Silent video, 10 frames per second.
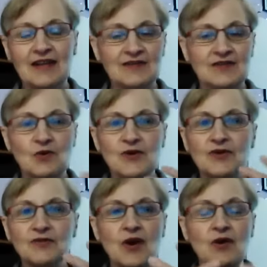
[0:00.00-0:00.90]
Sore
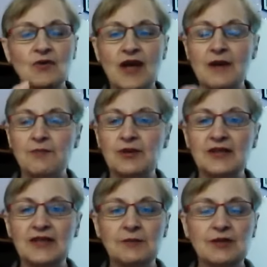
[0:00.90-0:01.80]
throat, I put a
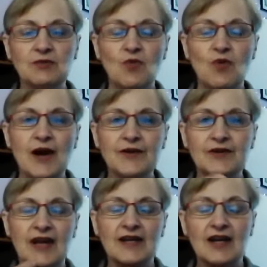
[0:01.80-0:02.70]
little bit in water
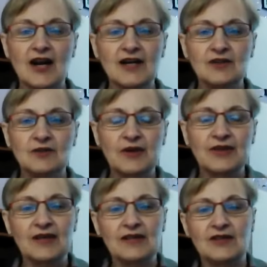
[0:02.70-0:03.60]
and I gargle
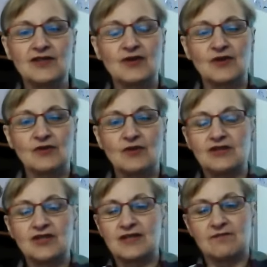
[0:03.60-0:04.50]
with it, and your sore,
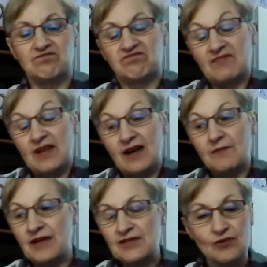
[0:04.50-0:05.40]
it just,
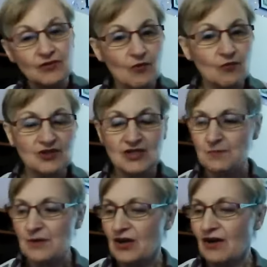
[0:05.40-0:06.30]
my sore throat will just
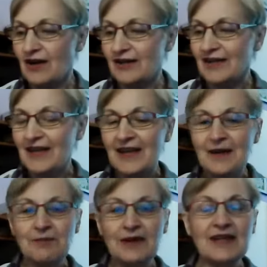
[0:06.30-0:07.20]
be gone.
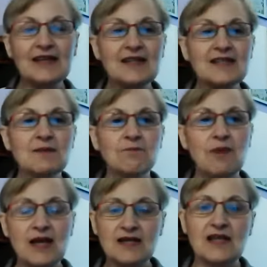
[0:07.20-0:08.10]
But it is
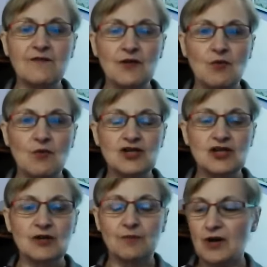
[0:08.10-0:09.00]
amazing for
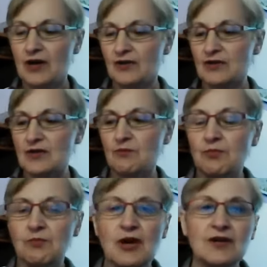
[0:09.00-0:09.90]
washing your produce. And
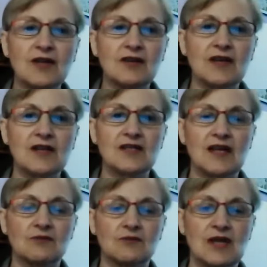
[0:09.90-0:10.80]
part of the things
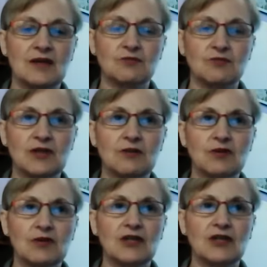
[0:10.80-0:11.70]
that's uh, really,
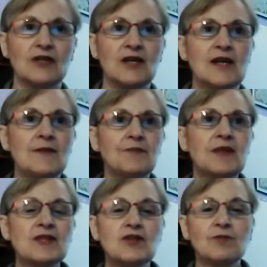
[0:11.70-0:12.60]
really good
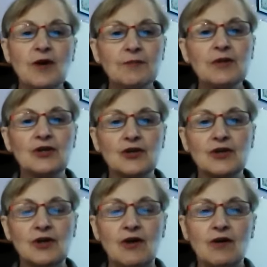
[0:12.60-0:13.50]
is you've probably
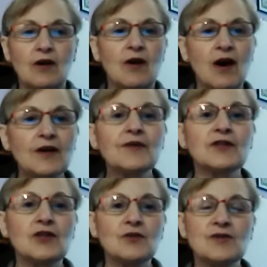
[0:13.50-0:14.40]
heard on the
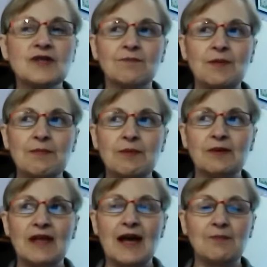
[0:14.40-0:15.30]
news of
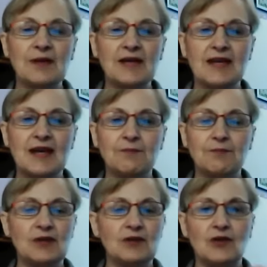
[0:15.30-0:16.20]
people uh, picking up
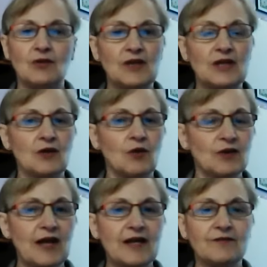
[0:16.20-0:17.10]
you know, E.
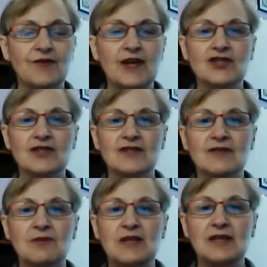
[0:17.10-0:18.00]
coli infections
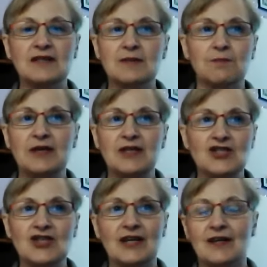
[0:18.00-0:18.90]
from eating
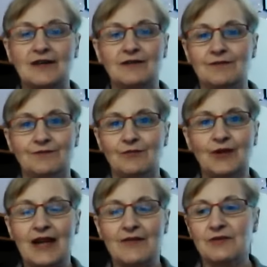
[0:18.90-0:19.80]
spinach at a
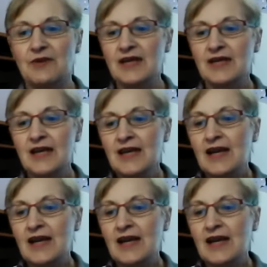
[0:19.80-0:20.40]
whatever, right?